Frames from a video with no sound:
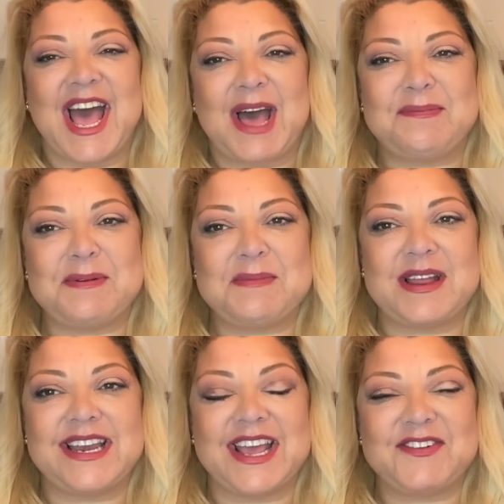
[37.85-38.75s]
Happy
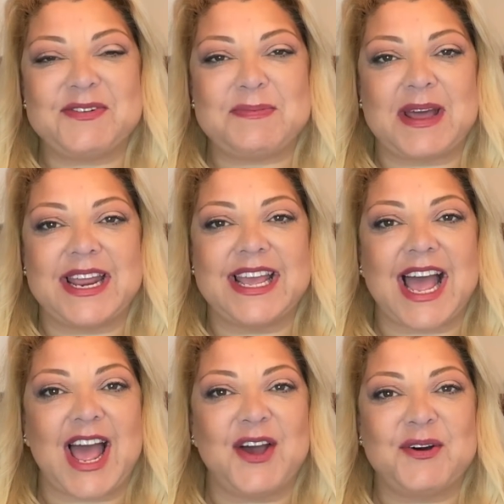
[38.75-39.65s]
Monday,
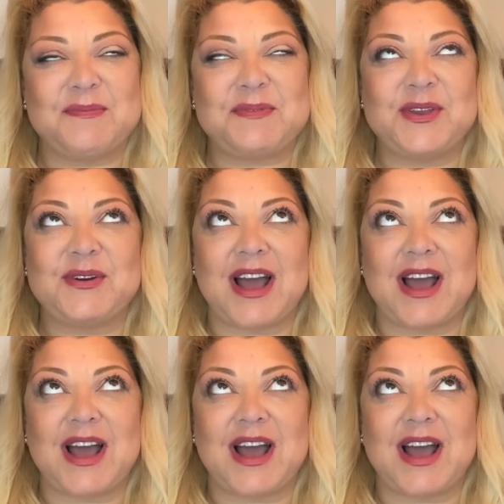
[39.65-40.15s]
everybody. I hope you